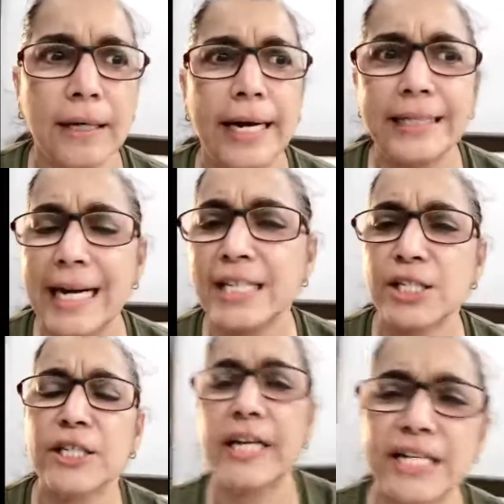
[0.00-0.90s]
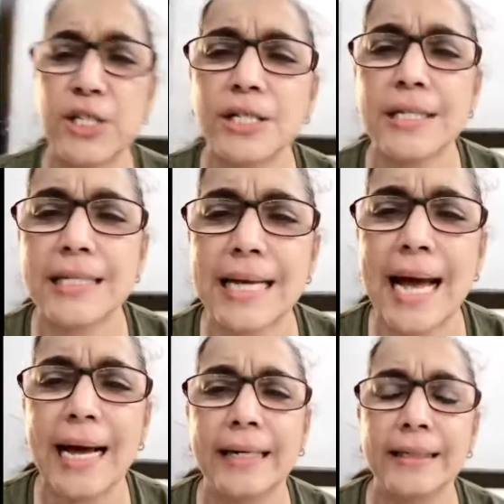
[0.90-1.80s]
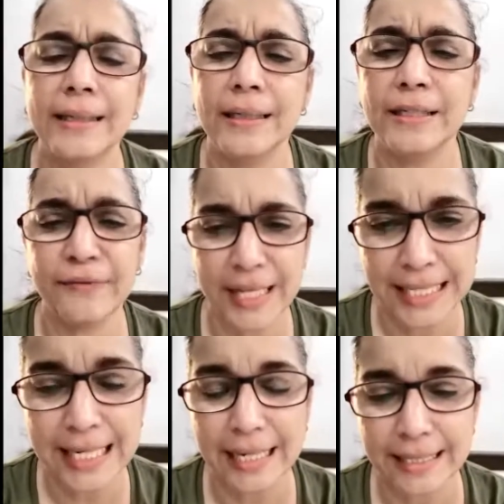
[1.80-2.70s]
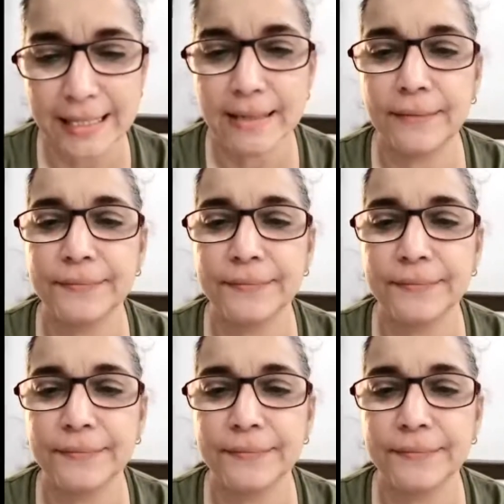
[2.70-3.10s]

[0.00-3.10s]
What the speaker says: international relations and defense studies.